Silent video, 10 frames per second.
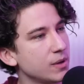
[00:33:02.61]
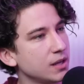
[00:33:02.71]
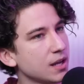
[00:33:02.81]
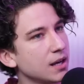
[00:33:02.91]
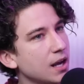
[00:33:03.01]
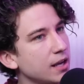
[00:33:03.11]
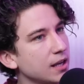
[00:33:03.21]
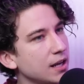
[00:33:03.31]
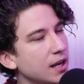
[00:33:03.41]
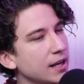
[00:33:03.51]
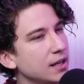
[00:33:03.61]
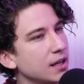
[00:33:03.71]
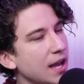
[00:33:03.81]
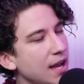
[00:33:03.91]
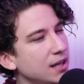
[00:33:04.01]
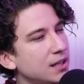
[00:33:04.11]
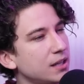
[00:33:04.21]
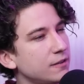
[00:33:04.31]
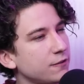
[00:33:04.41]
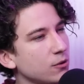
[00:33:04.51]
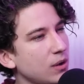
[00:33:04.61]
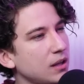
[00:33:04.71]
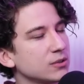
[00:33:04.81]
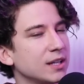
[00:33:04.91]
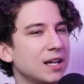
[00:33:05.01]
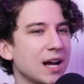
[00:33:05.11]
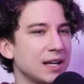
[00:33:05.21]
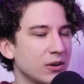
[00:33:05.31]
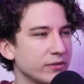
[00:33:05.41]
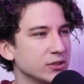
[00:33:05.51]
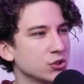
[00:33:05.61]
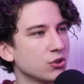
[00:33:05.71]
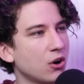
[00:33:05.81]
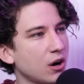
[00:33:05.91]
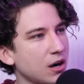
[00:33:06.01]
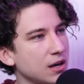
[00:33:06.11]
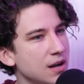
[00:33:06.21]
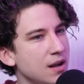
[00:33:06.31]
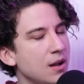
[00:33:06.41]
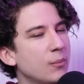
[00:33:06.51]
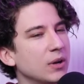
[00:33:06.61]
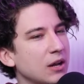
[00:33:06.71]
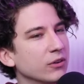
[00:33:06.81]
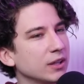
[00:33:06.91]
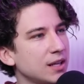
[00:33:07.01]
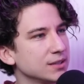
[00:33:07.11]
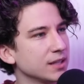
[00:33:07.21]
me. And I hated it for a while. I was like, God, now I have this scar. But I realized